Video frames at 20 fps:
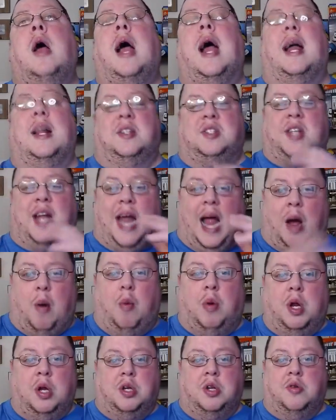and say, I
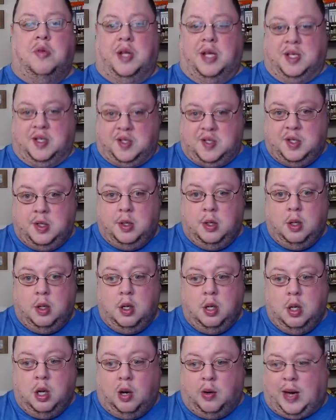want to do this.
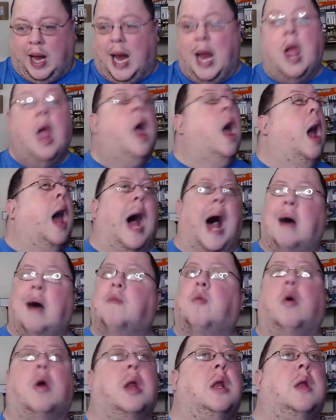Okay? I
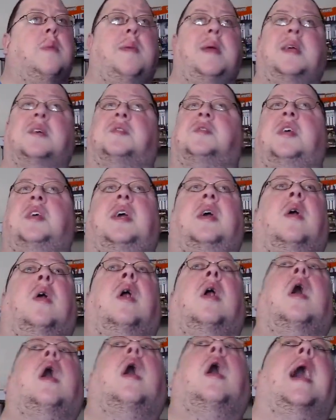wanted to be a singer,
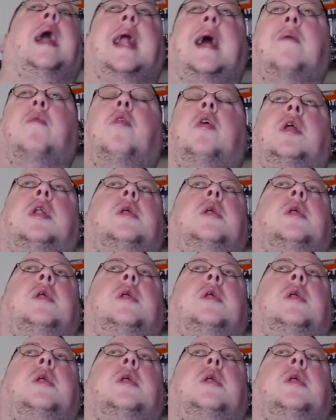and I wanted